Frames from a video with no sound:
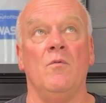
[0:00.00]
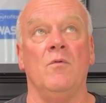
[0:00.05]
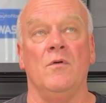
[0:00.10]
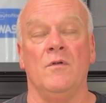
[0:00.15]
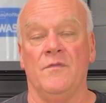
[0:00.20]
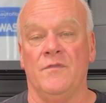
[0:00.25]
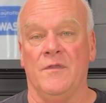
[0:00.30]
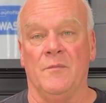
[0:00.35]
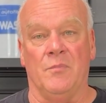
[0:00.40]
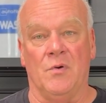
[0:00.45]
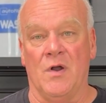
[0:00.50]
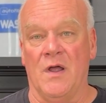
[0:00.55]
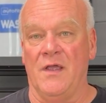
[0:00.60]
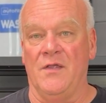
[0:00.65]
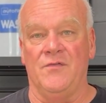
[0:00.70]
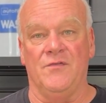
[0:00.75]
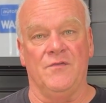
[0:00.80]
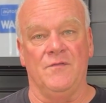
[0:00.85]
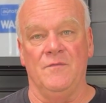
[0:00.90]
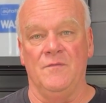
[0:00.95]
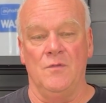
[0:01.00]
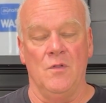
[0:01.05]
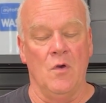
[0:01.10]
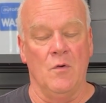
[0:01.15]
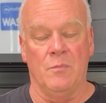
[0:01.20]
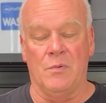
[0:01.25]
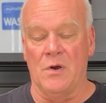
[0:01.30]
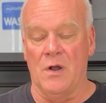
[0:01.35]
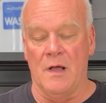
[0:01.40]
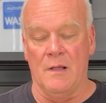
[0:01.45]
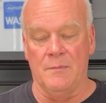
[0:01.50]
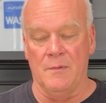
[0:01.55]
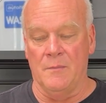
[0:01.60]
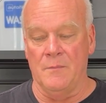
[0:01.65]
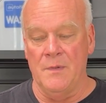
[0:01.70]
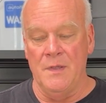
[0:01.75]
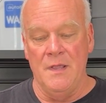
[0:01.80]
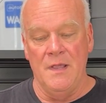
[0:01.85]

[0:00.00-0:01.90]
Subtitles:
worth the price, no problem.